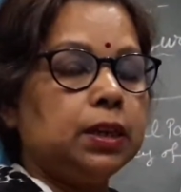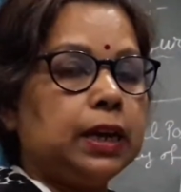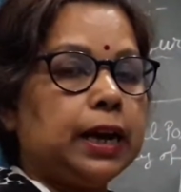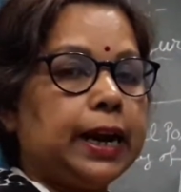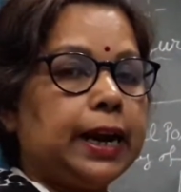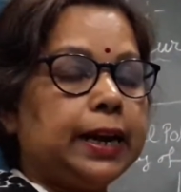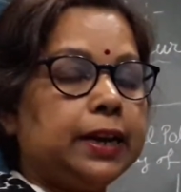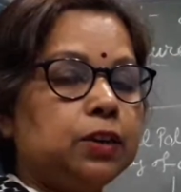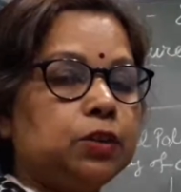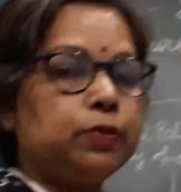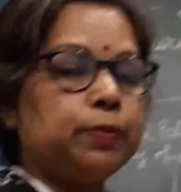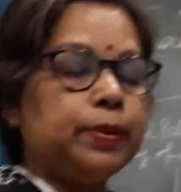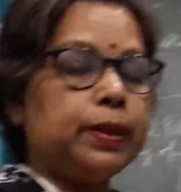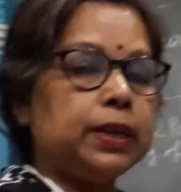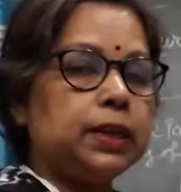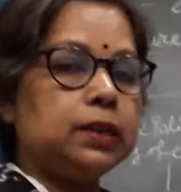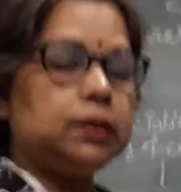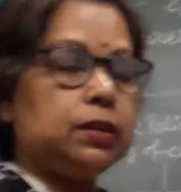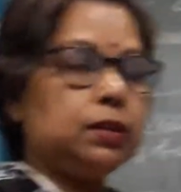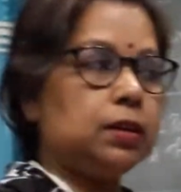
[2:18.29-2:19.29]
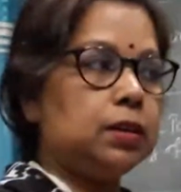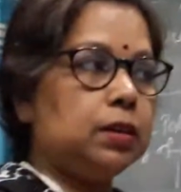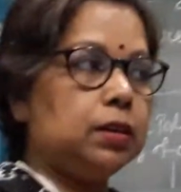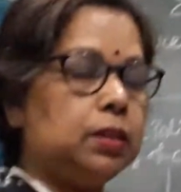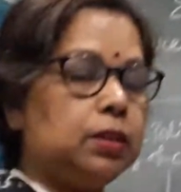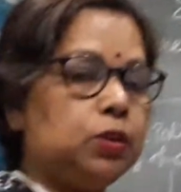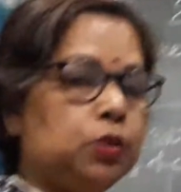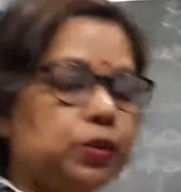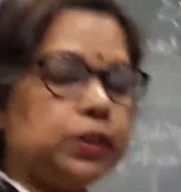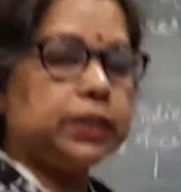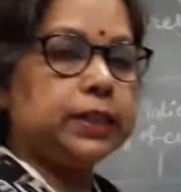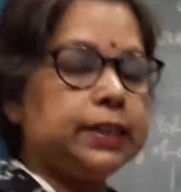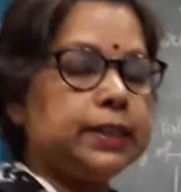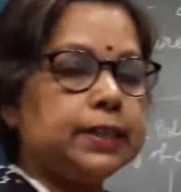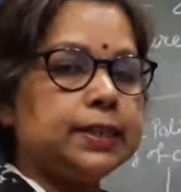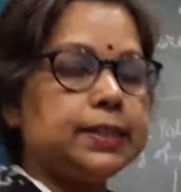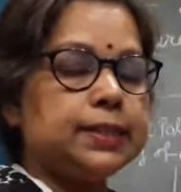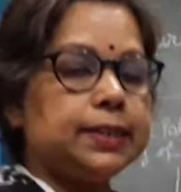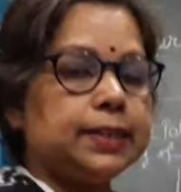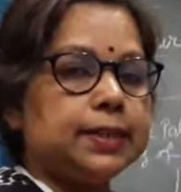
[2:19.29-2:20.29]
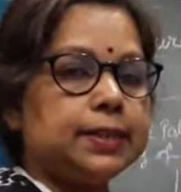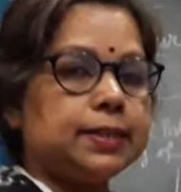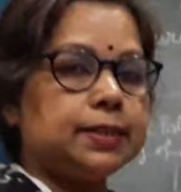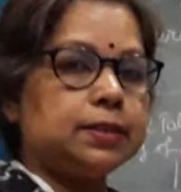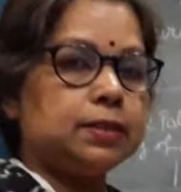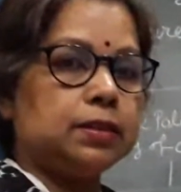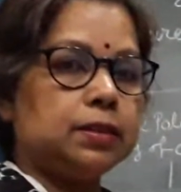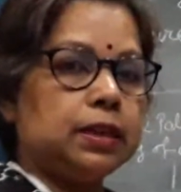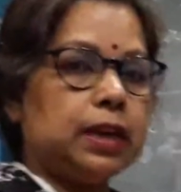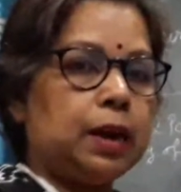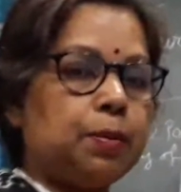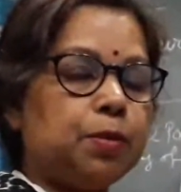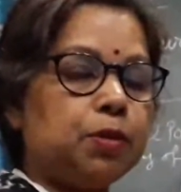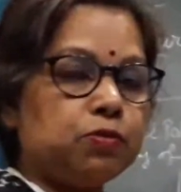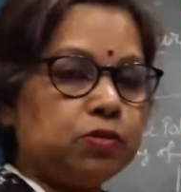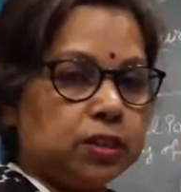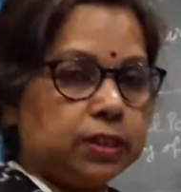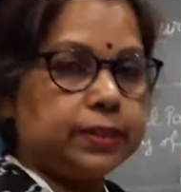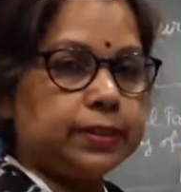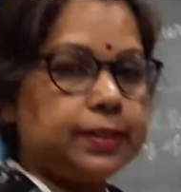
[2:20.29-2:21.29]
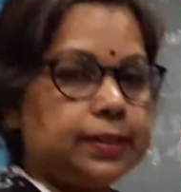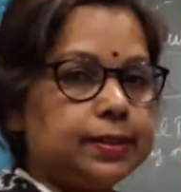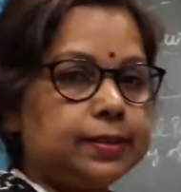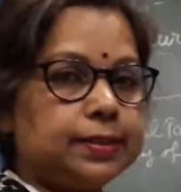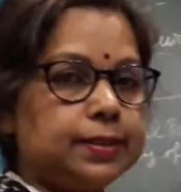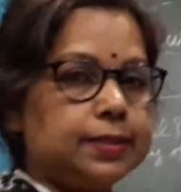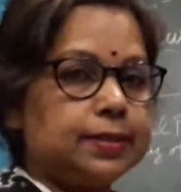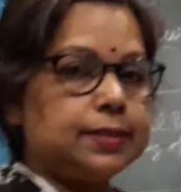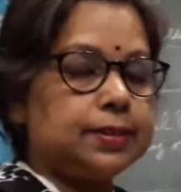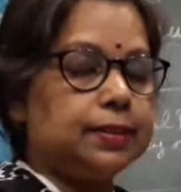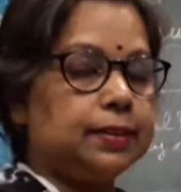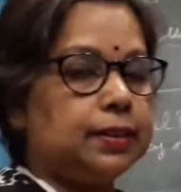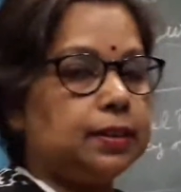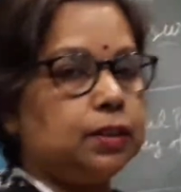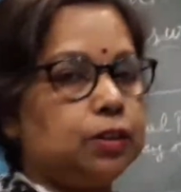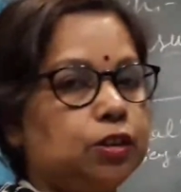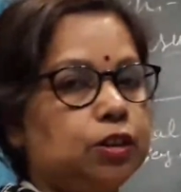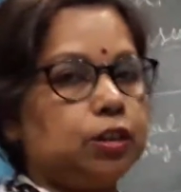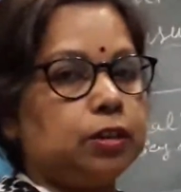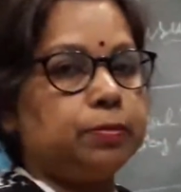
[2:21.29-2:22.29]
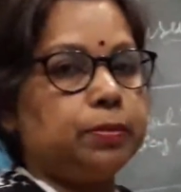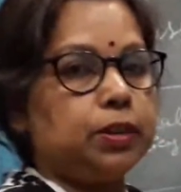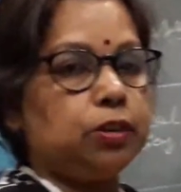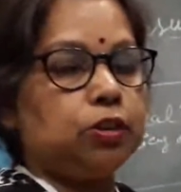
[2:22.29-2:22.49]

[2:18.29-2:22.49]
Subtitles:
And when loan increases, amount increases in the economy,